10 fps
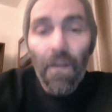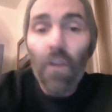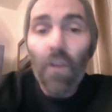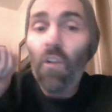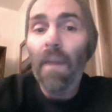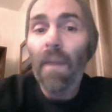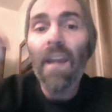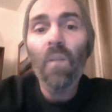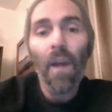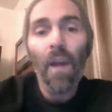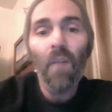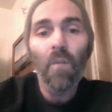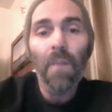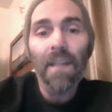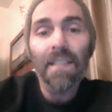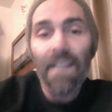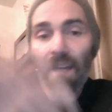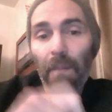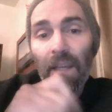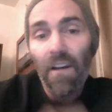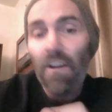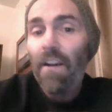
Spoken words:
The humane way would be to set up an area